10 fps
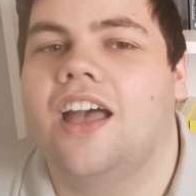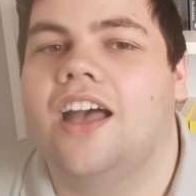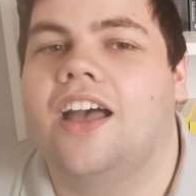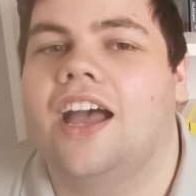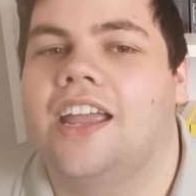
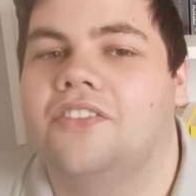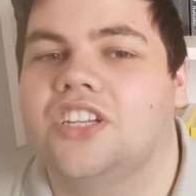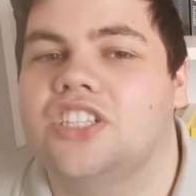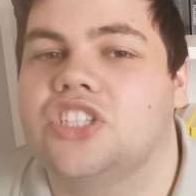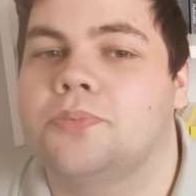Uh, I have a
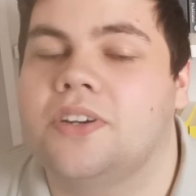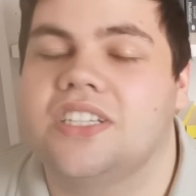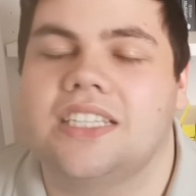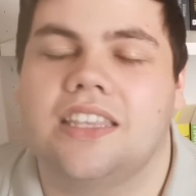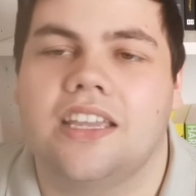
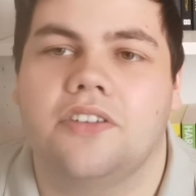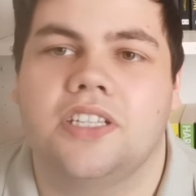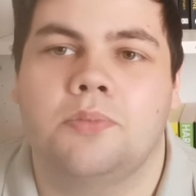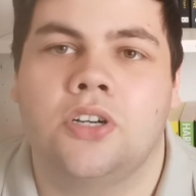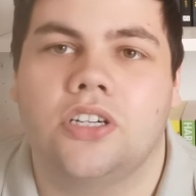conspiracy
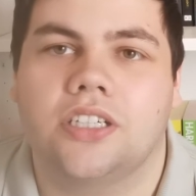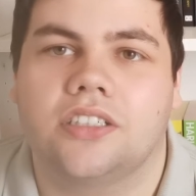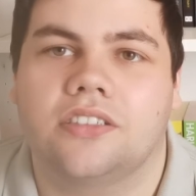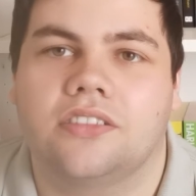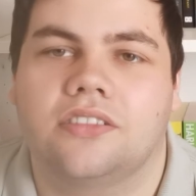theories book
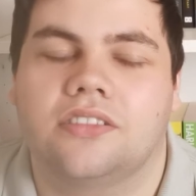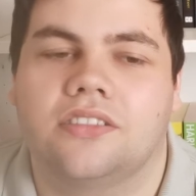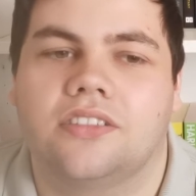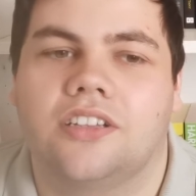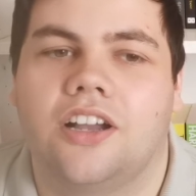
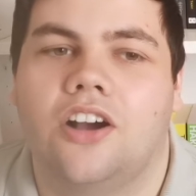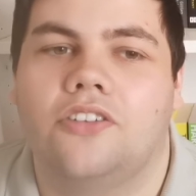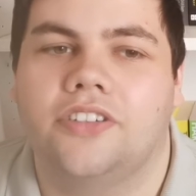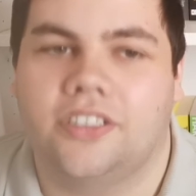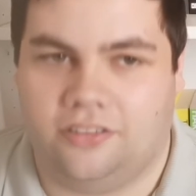
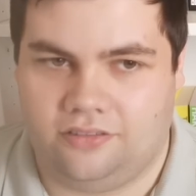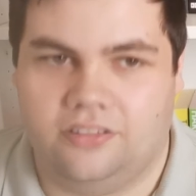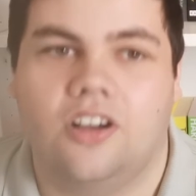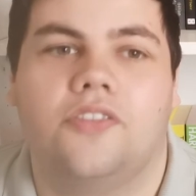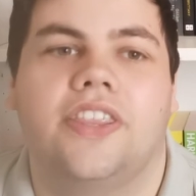over
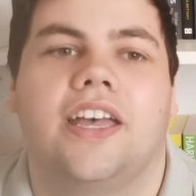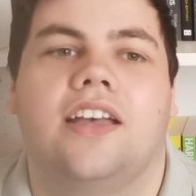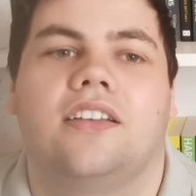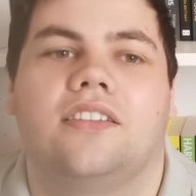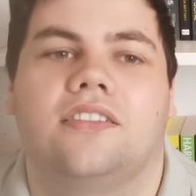over
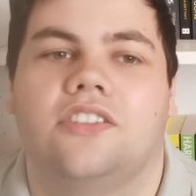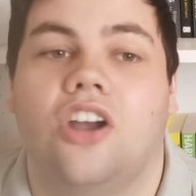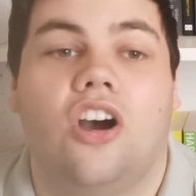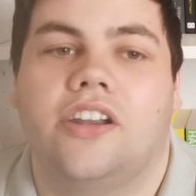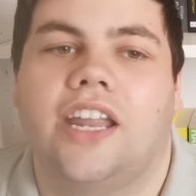there,
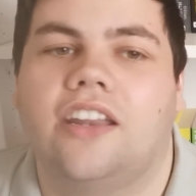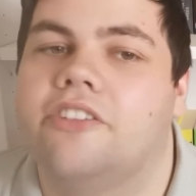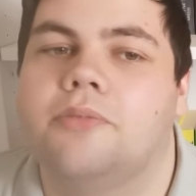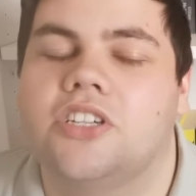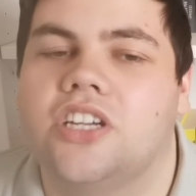not on any
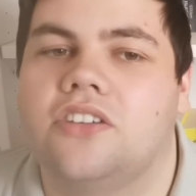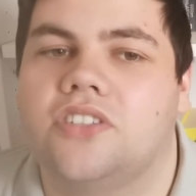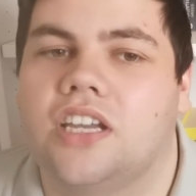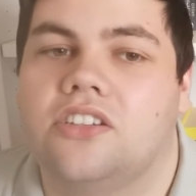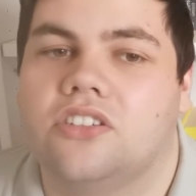of my shelves
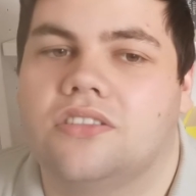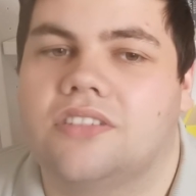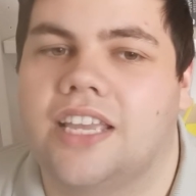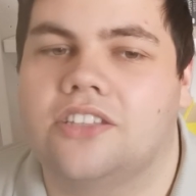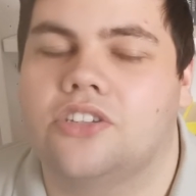that I
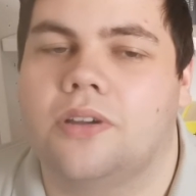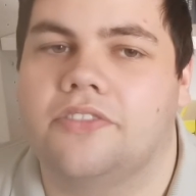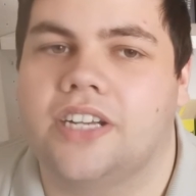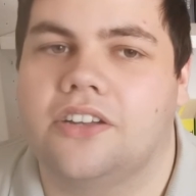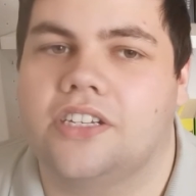just get to
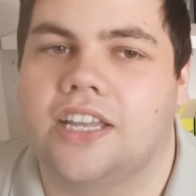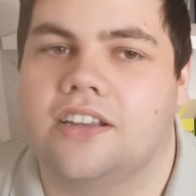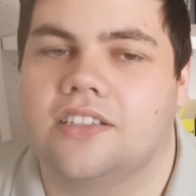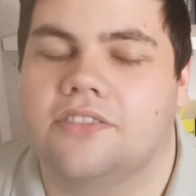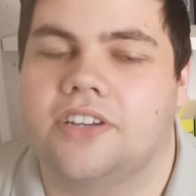every now and again
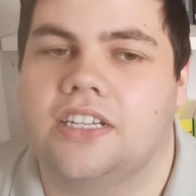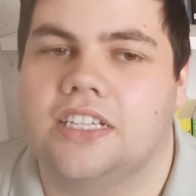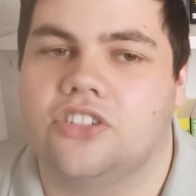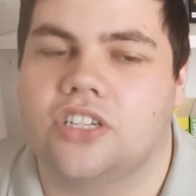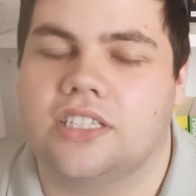because I find it
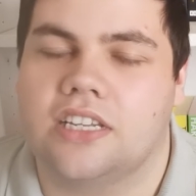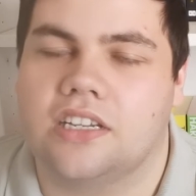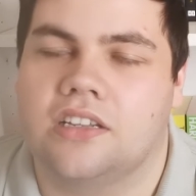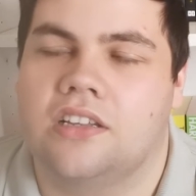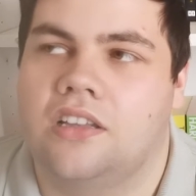interesting.